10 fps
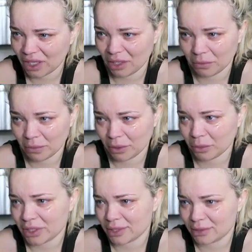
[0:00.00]
it
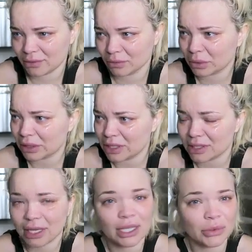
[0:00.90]
was
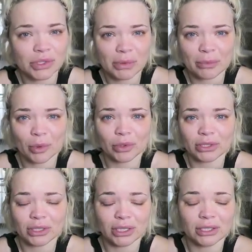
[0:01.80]
released that he was
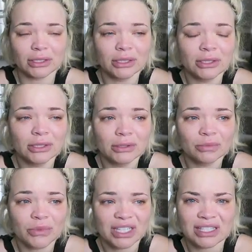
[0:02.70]
bipolar, and
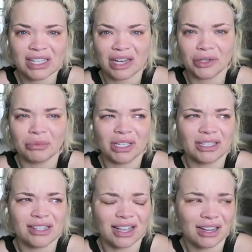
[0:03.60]
it scared me.
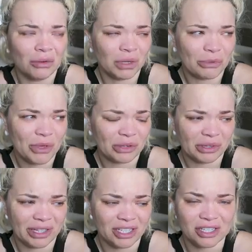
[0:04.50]
I was like, I don't want to be in
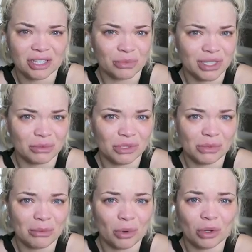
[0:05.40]
a relationship with someone who's
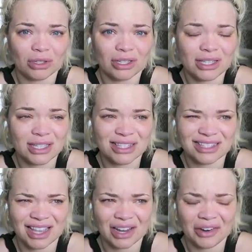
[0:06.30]
bipolar.
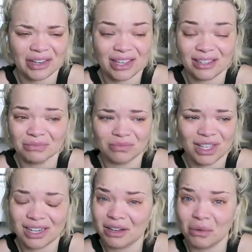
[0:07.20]
It's scary.
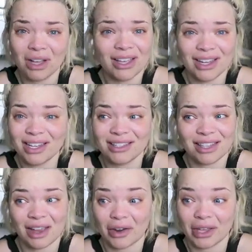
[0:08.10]
And you know what? It is
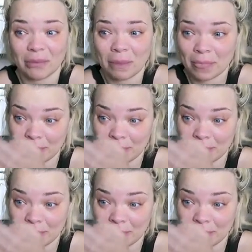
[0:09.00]
scary.